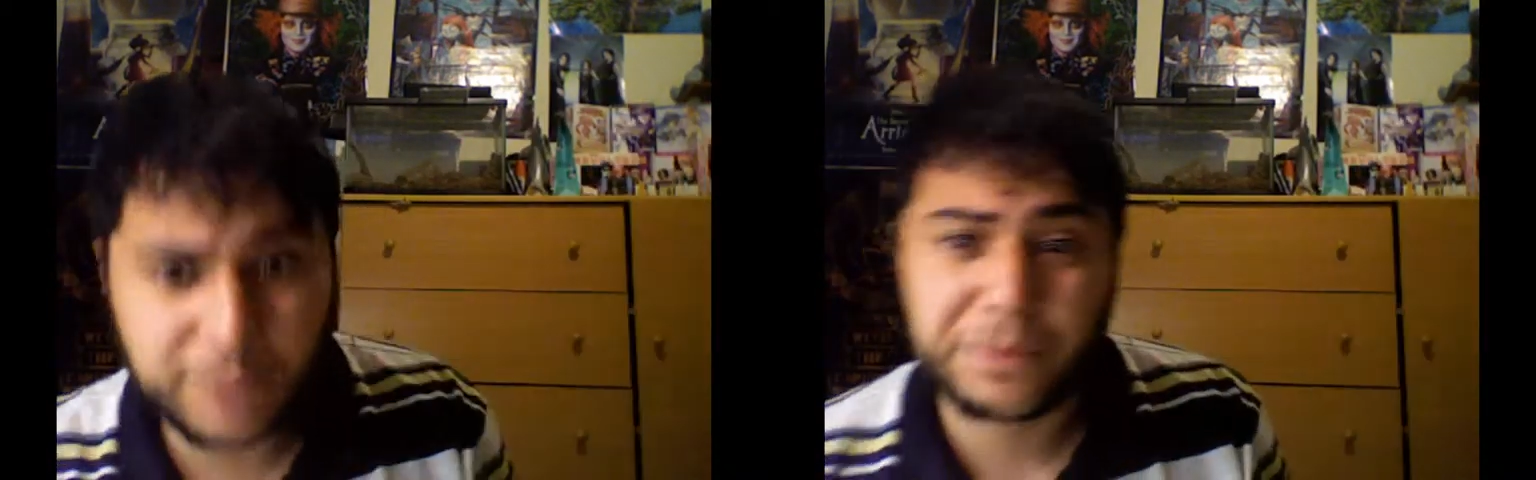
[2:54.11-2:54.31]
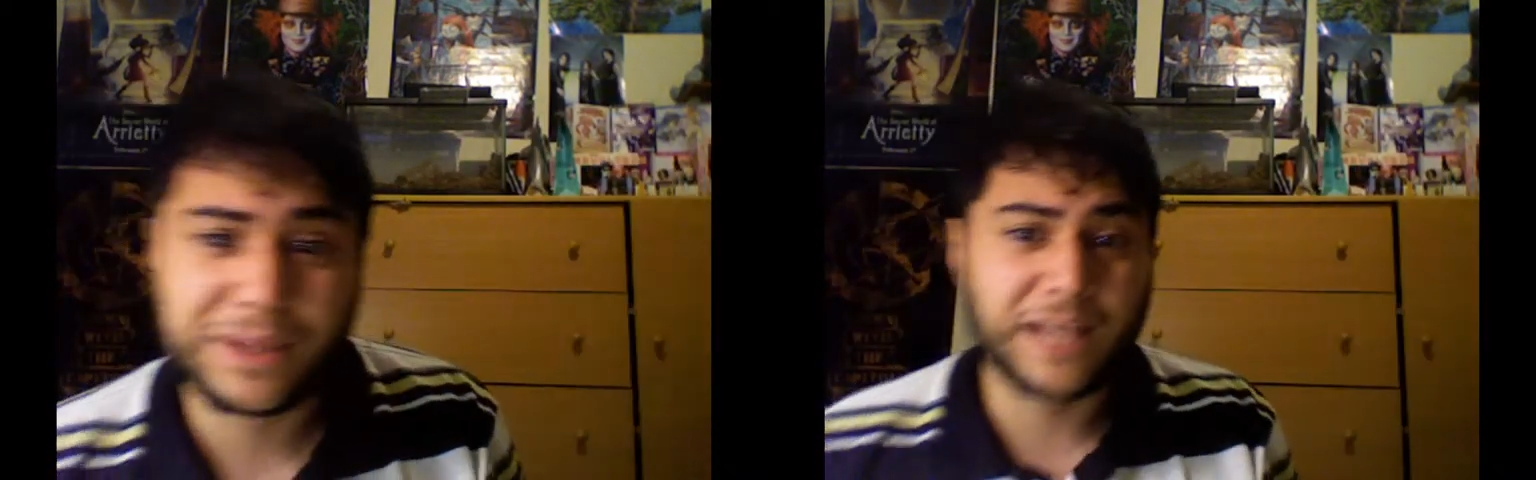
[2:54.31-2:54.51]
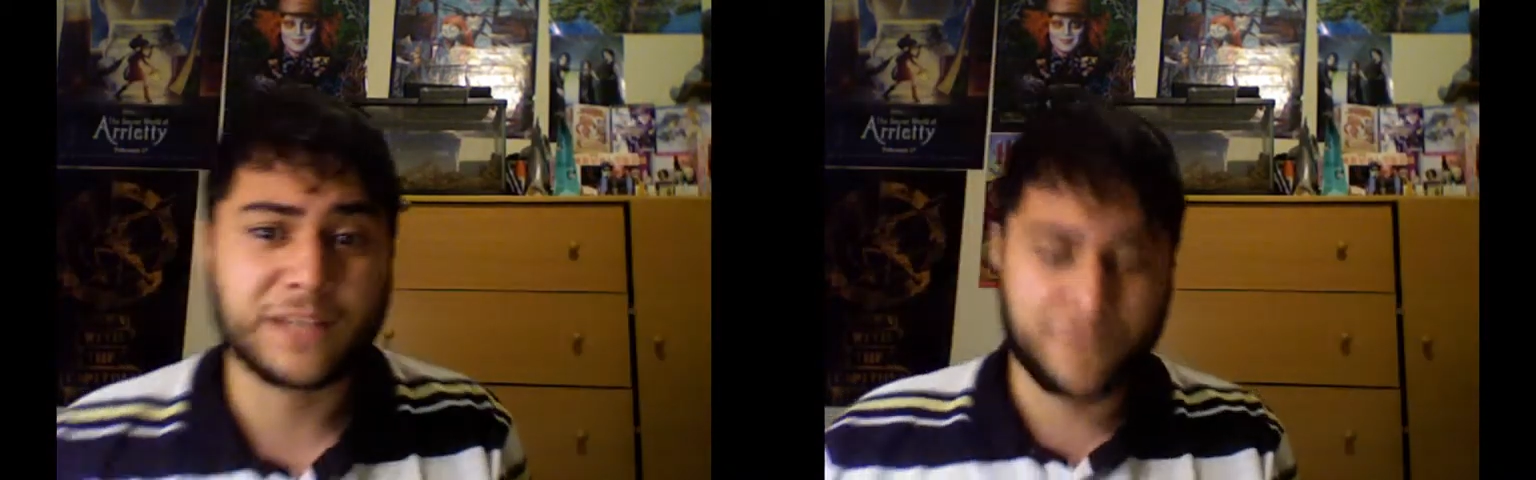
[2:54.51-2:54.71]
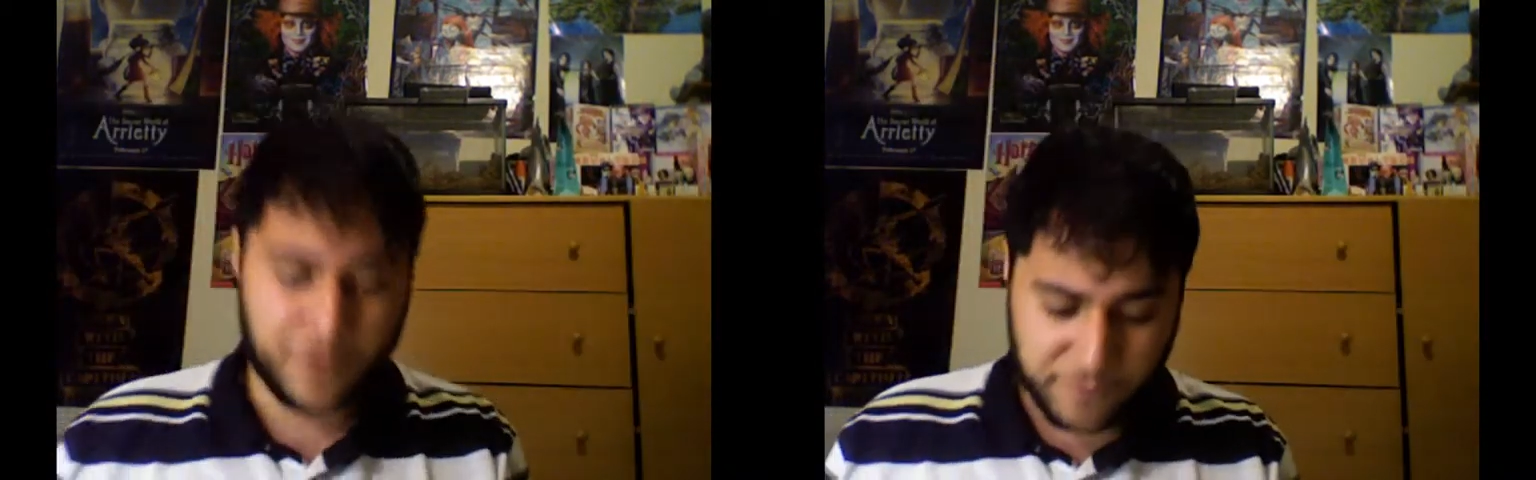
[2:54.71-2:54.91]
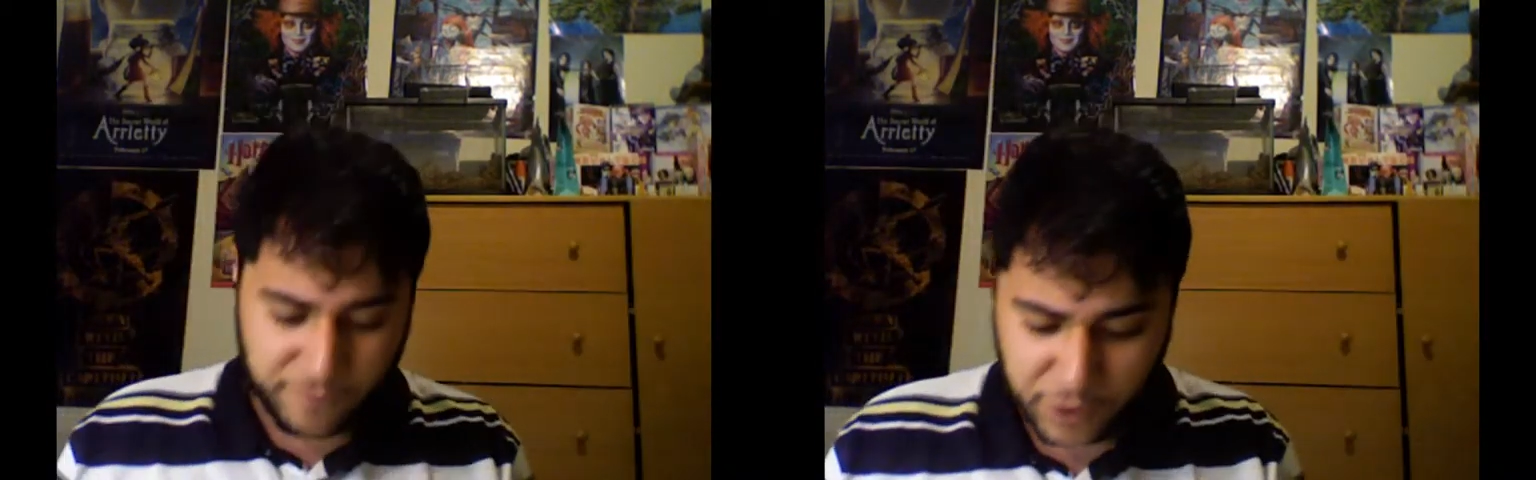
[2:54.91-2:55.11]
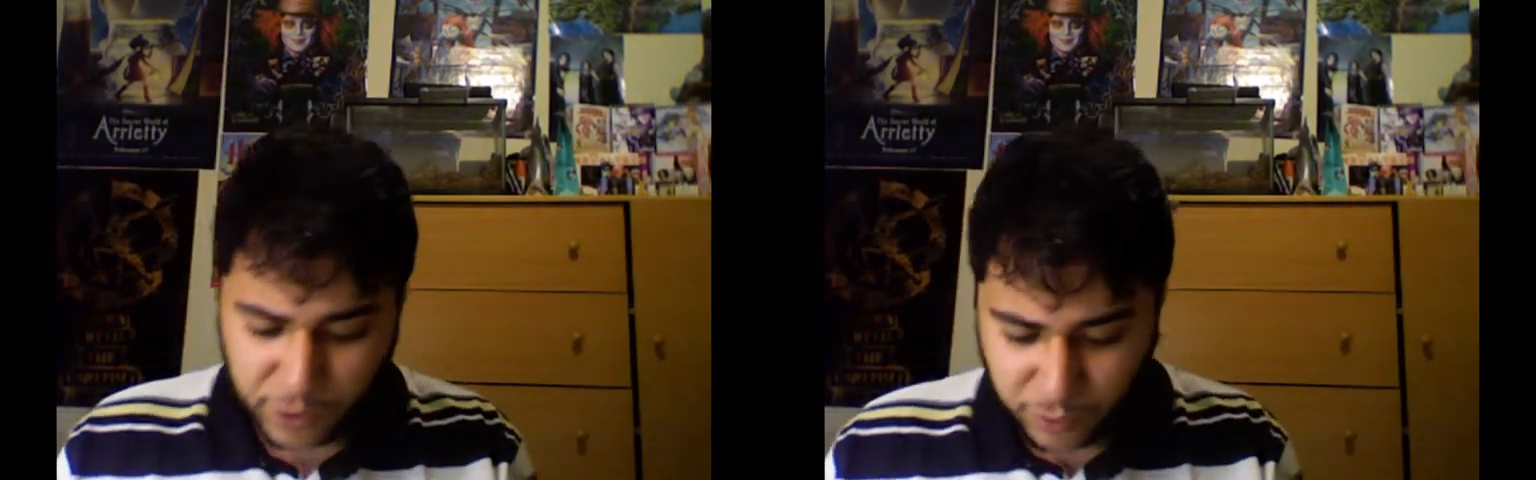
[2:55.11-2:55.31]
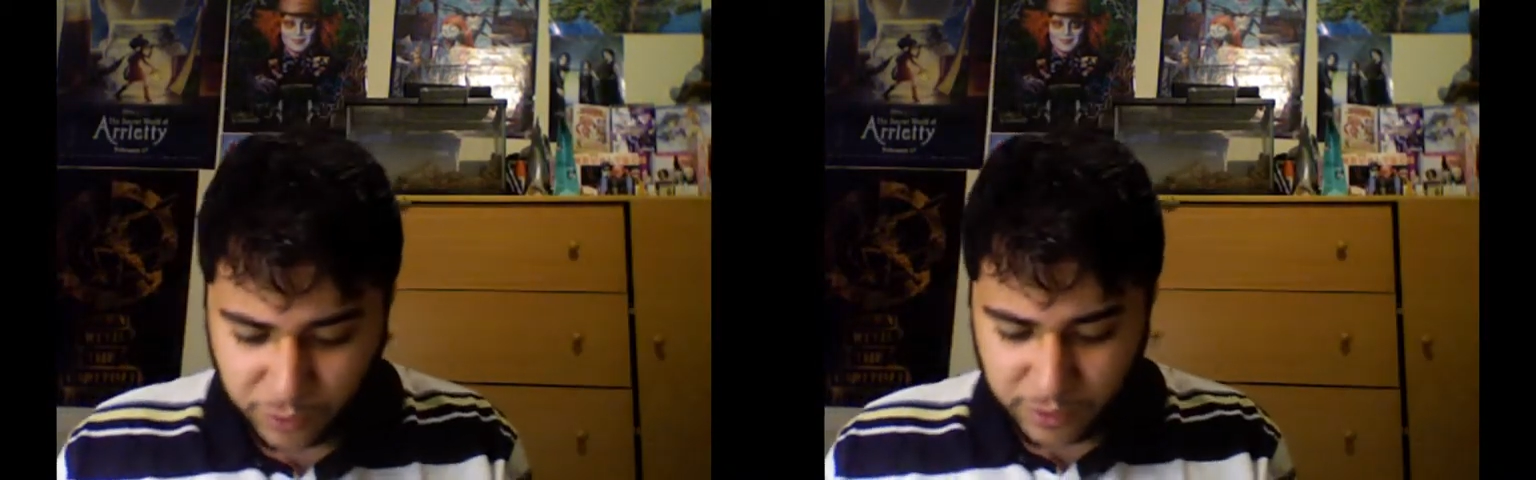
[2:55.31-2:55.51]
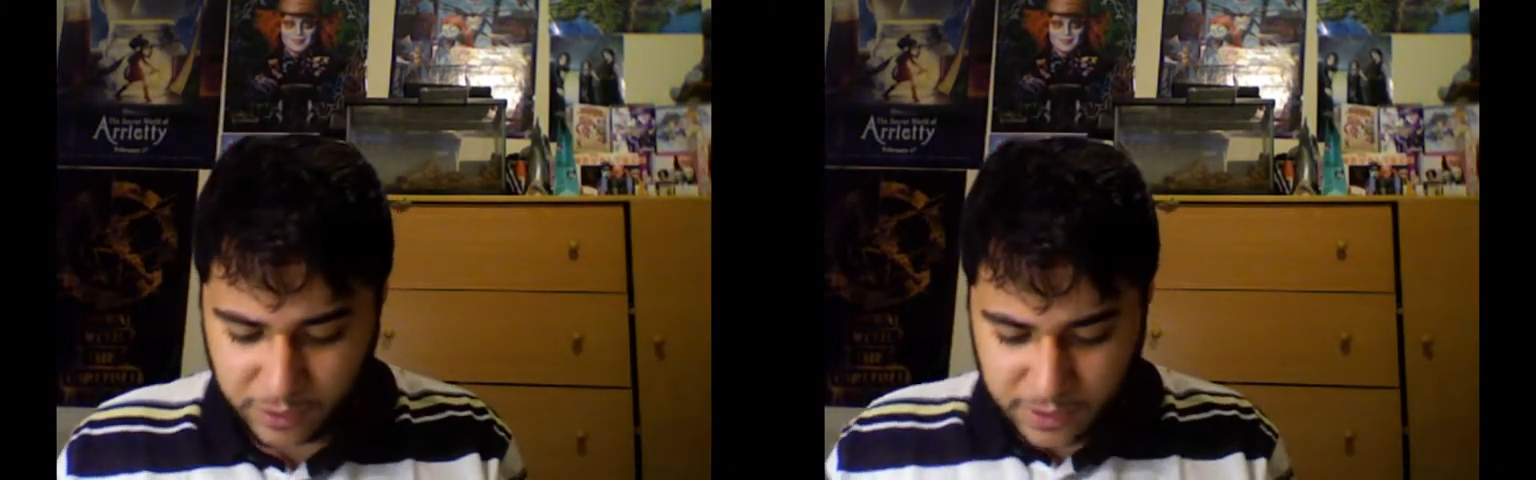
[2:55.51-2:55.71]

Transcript: but that's very, very cool.